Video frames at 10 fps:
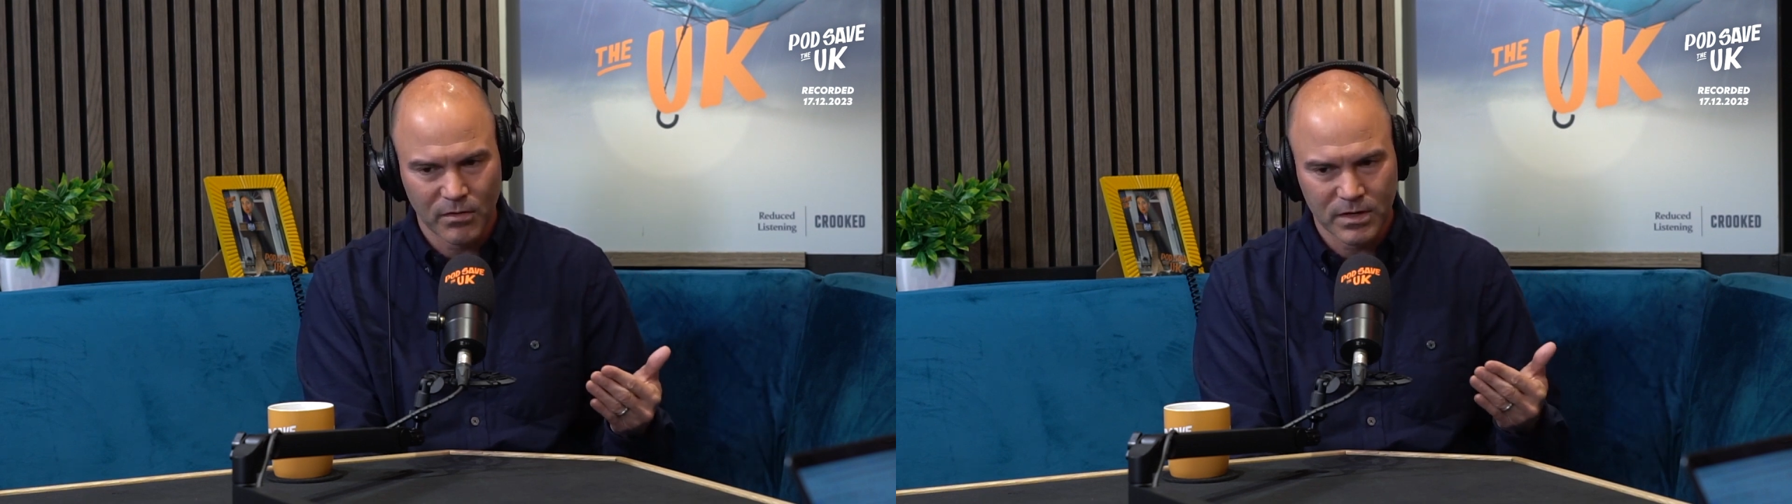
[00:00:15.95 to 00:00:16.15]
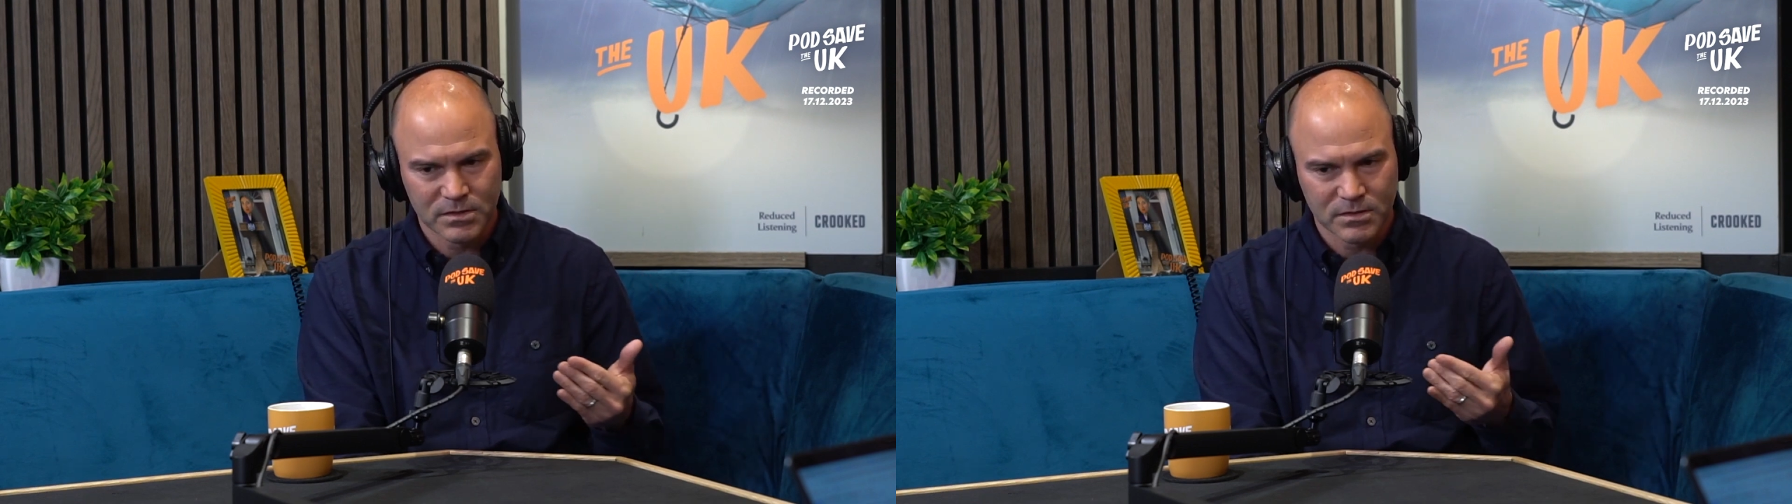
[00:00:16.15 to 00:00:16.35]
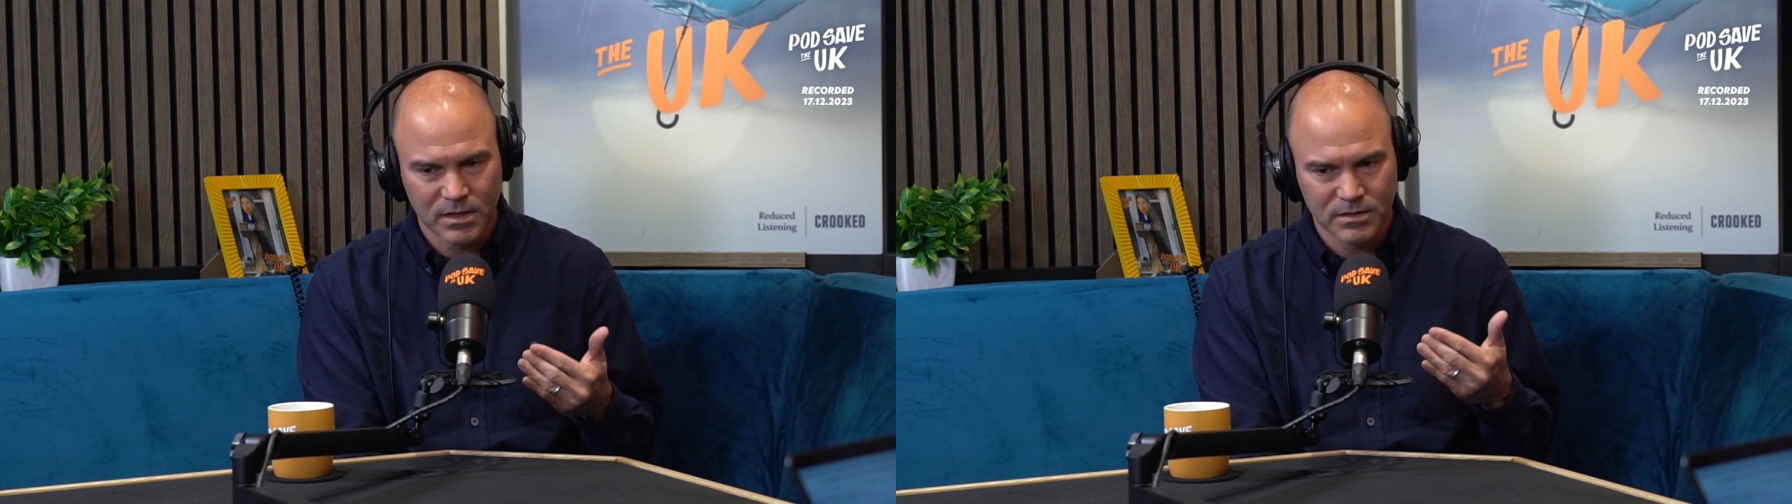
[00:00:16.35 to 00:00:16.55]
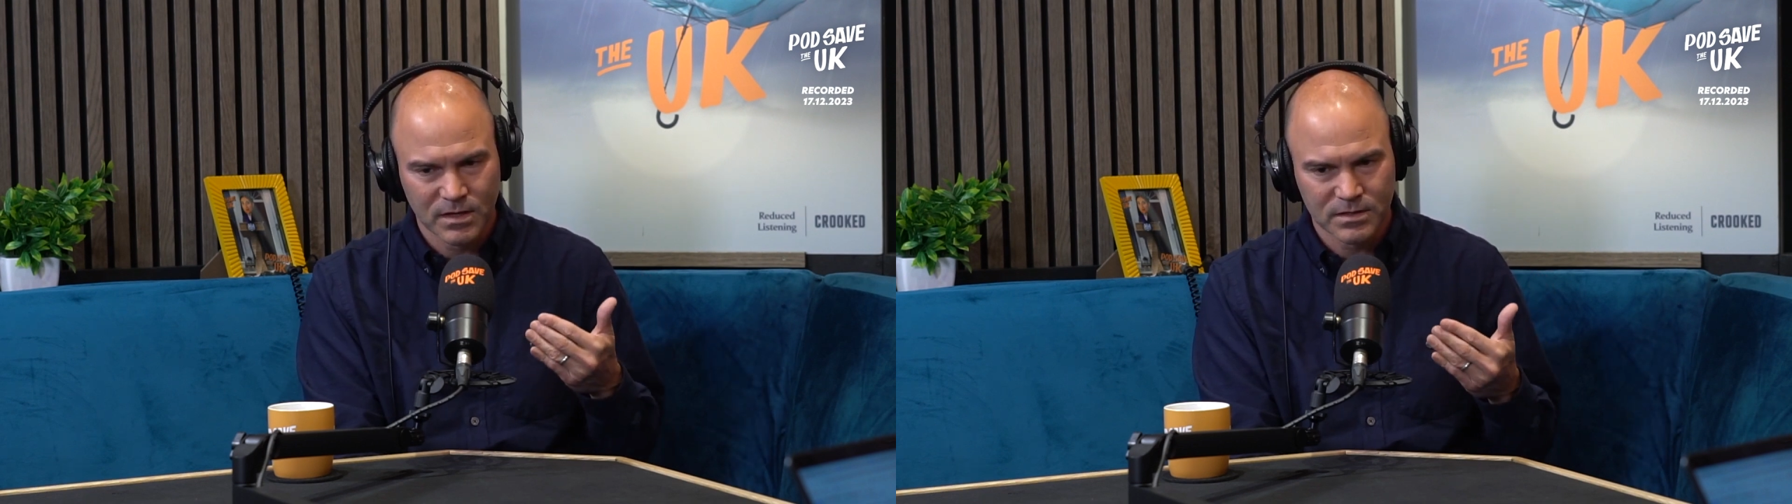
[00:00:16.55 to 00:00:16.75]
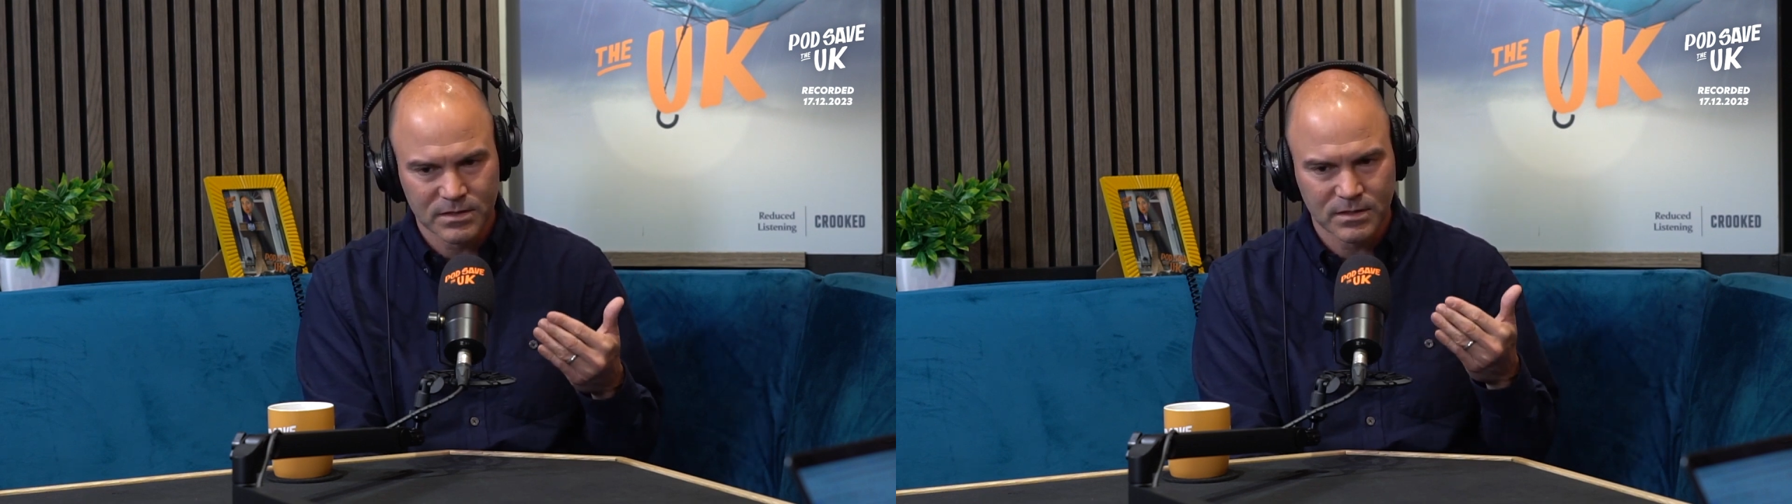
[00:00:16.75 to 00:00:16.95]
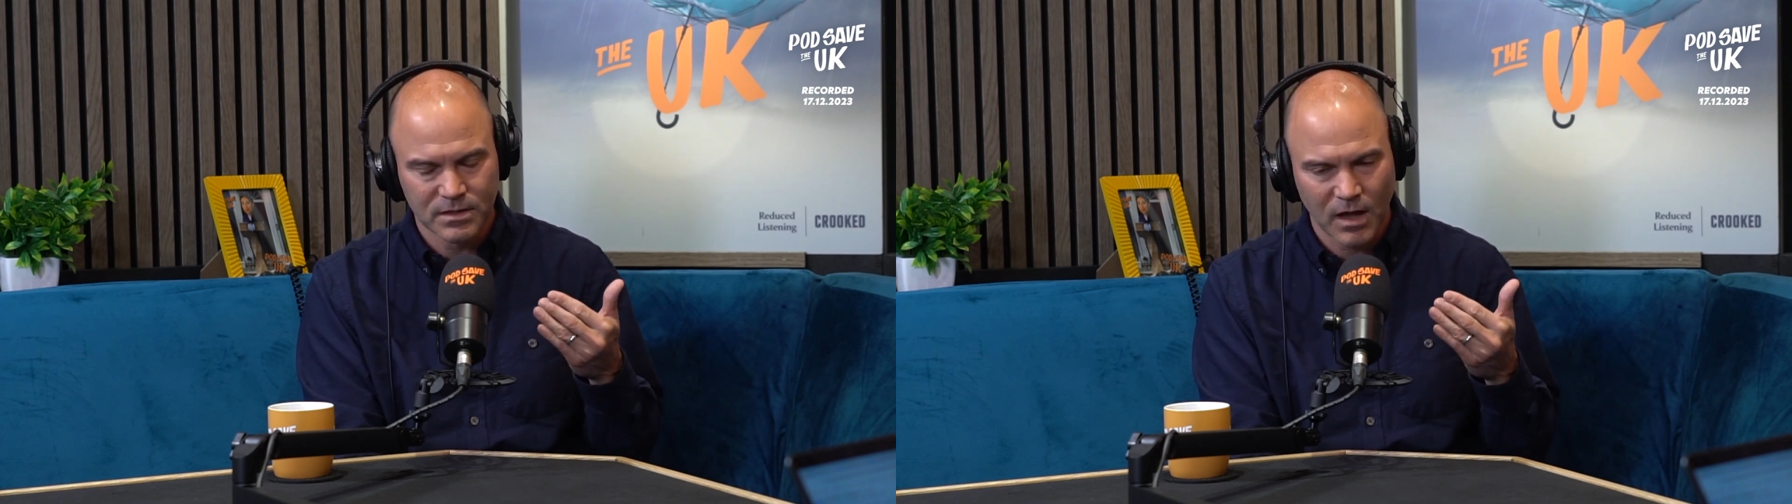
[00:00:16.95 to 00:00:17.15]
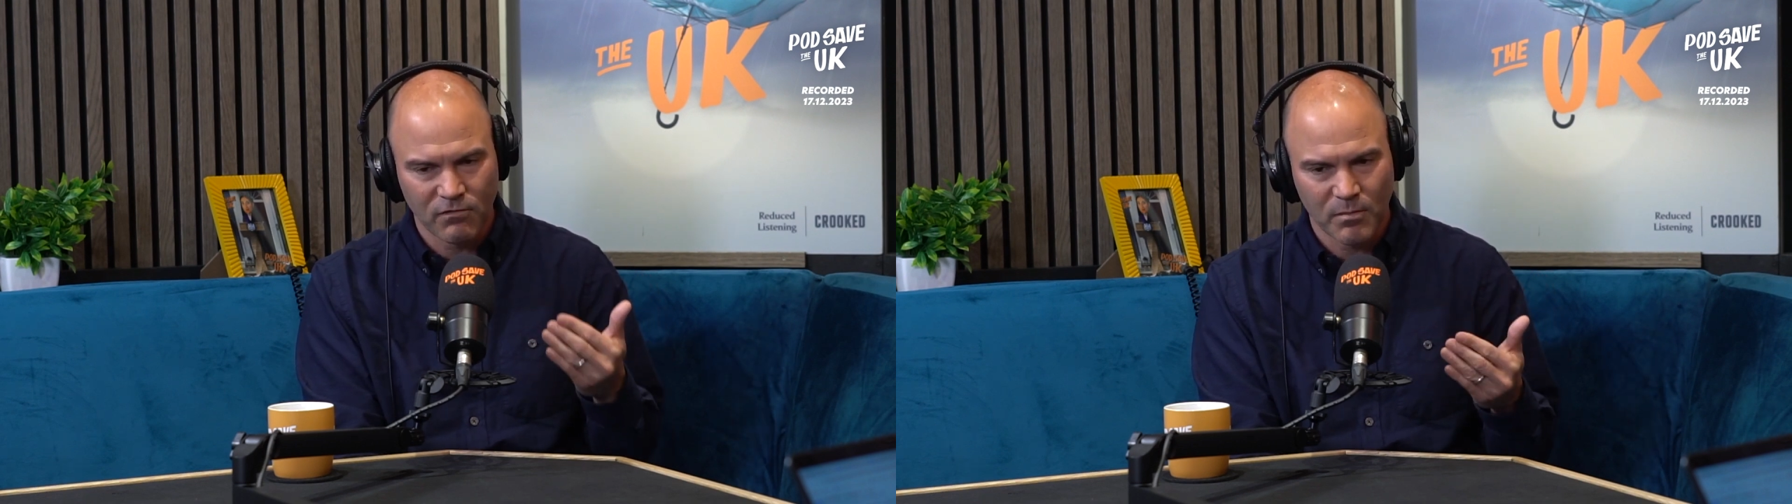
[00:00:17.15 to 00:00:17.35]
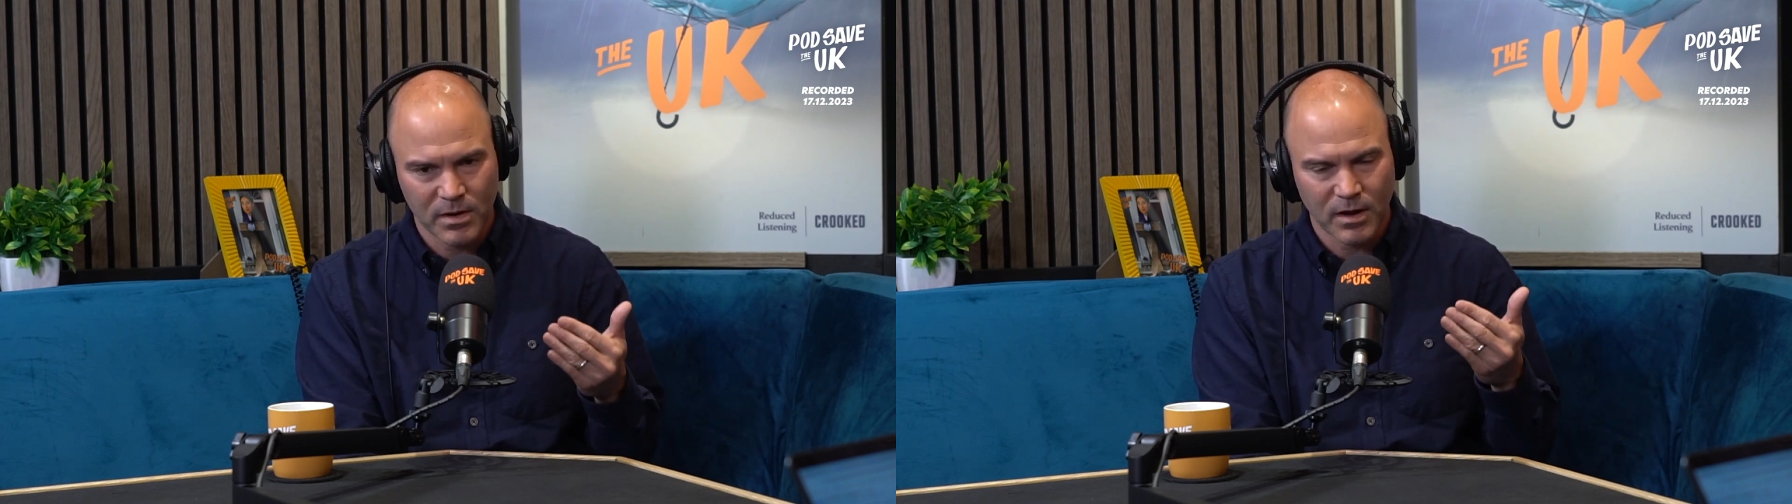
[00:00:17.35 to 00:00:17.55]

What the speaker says: is that this government